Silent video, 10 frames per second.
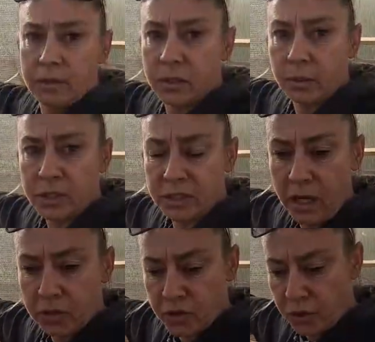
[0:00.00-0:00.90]
So I'm just
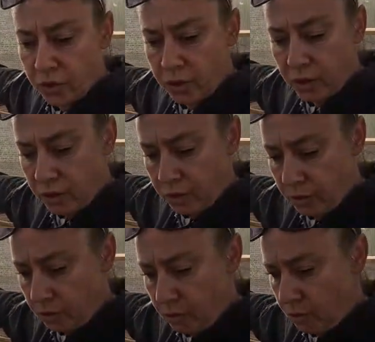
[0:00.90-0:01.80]
not sure
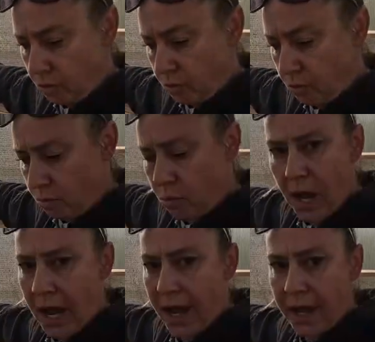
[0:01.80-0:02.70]

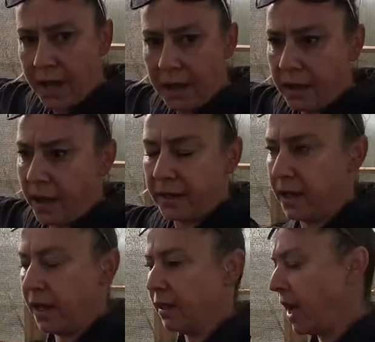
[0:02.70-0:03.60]
why I
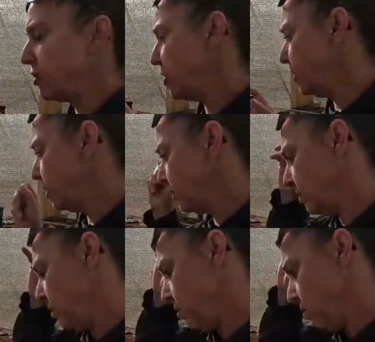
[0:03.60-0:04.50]
can't catch it.
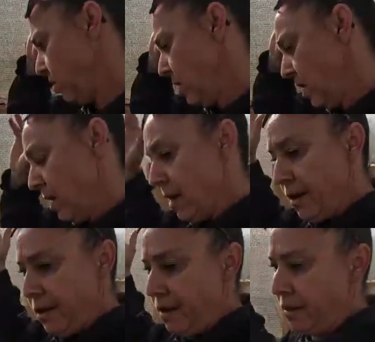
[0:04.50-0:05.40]
So
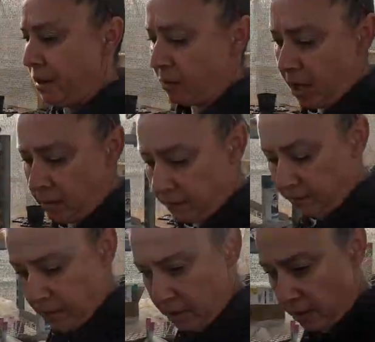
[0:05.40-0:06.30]
I'm kind of
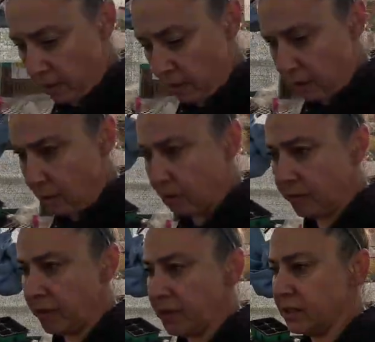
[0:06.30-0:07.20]

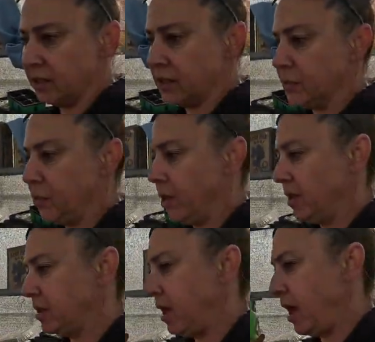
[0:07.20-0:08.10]
over this at this
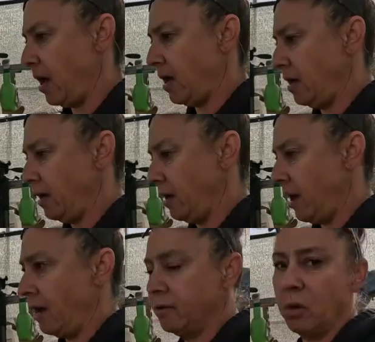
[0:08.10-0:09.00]
point. I
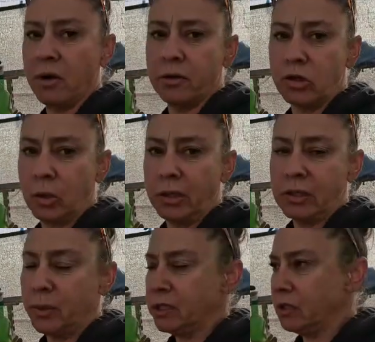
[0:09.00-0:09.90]
have no other
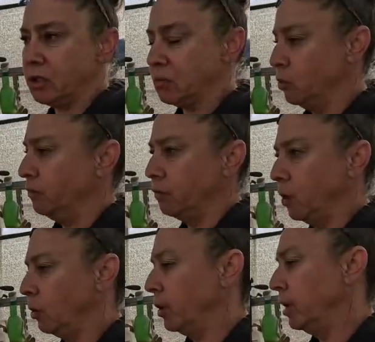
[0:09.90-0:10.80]
choice but to just move
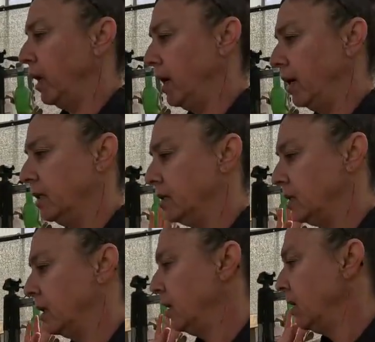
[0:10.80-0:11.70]
forward
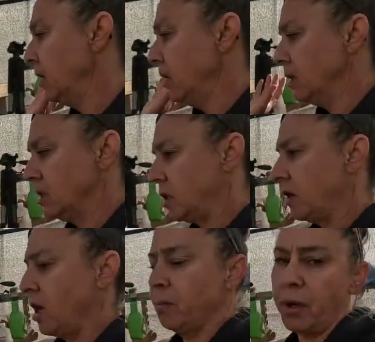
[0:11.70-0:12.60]
and
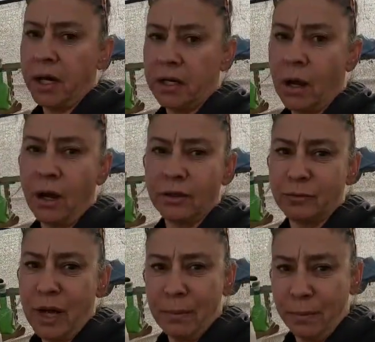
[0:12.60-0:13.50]
start up-potting all of
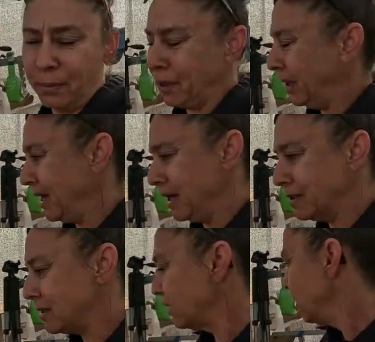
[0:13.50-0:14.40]
my
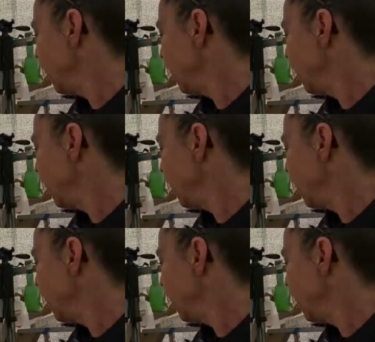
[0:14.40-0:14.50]
plants,